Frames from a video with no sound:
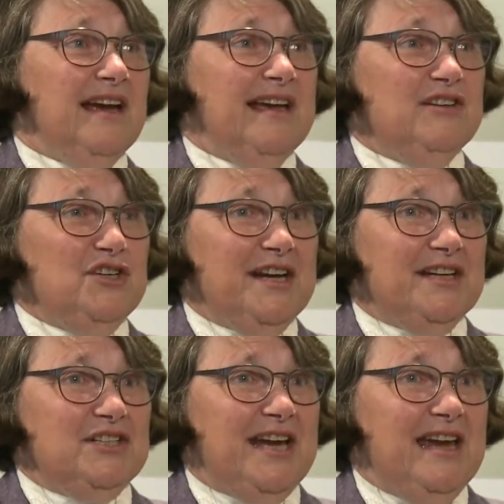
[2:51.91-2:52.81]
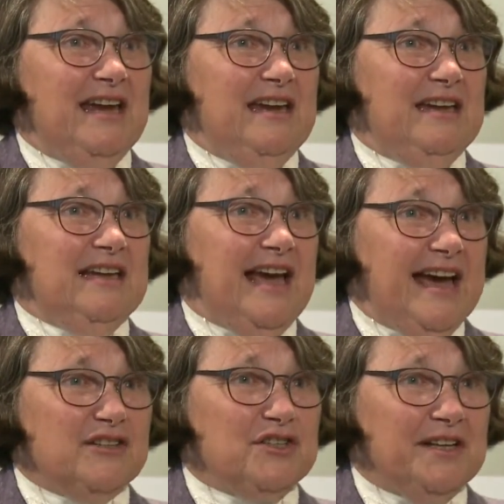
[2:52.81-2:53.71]
And GSA
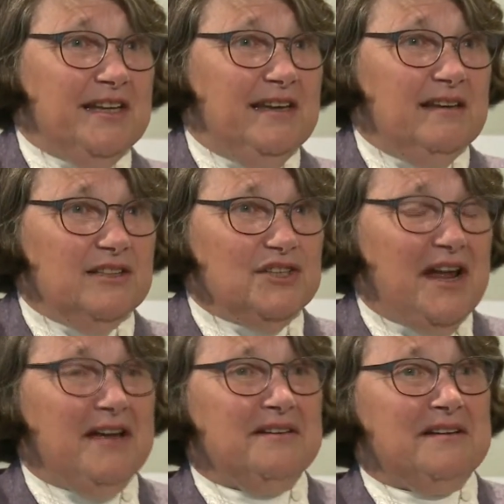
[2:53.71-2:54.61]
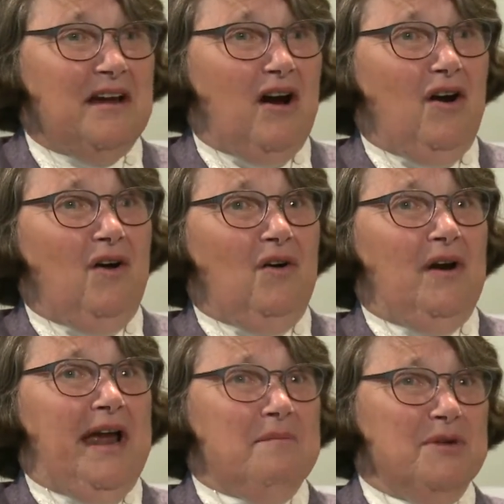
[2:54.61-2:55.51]
actually, it's not
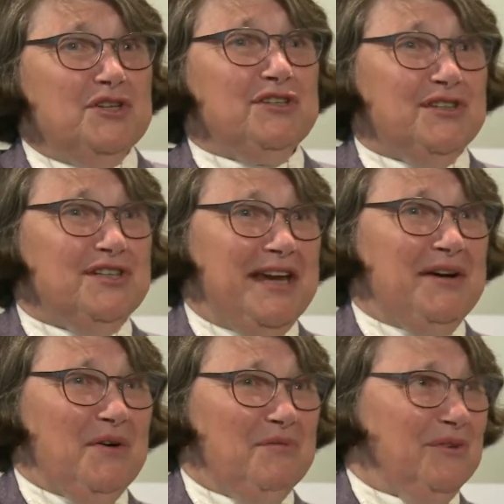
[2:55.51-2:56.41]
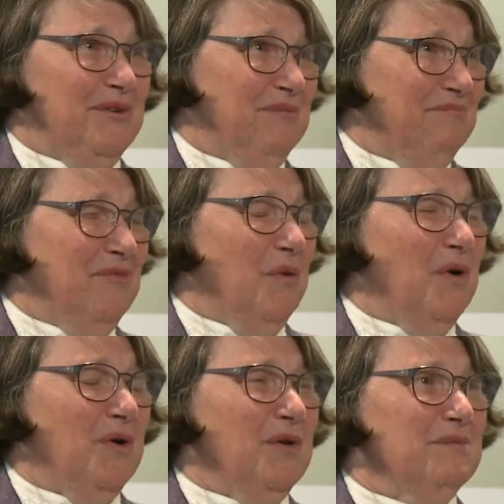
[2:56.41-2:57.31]
our ambition to take over the
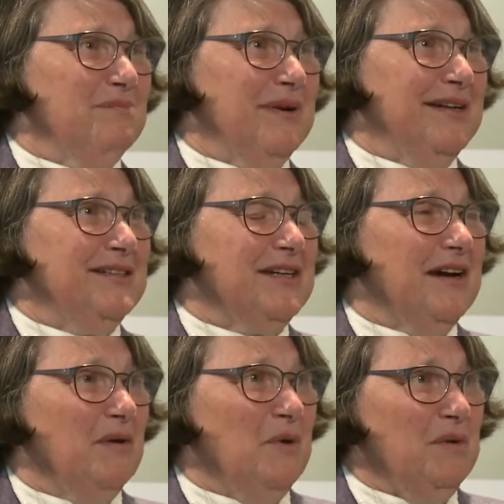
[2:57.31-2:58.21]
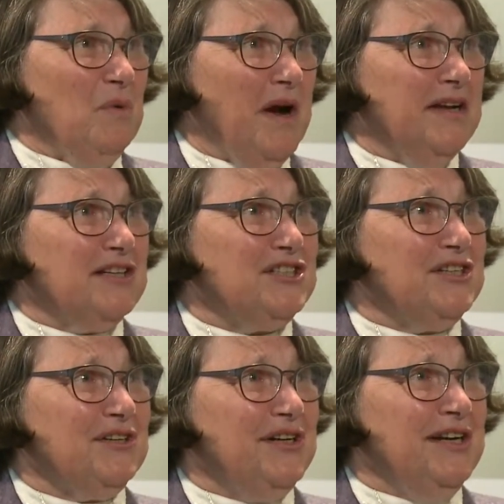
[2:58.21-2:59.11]
world, but uh, we run a
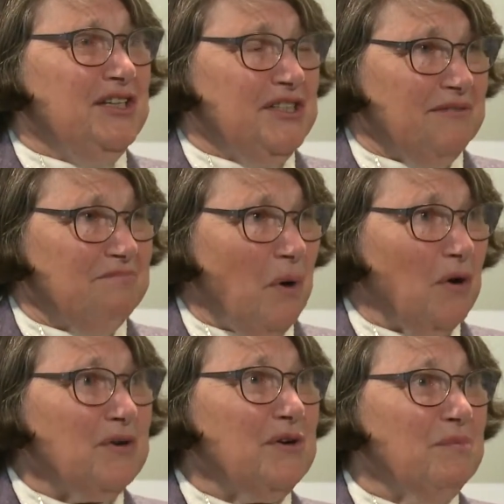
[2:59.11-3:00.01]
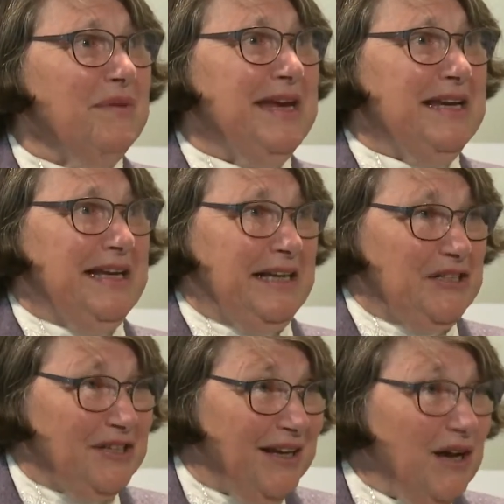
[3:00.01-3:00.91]
series of partner
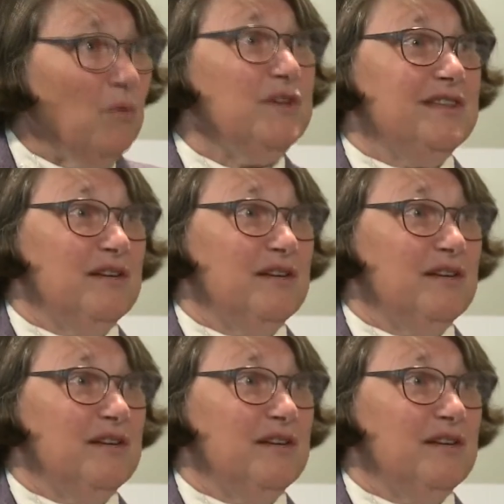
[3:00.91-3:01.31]
meetings with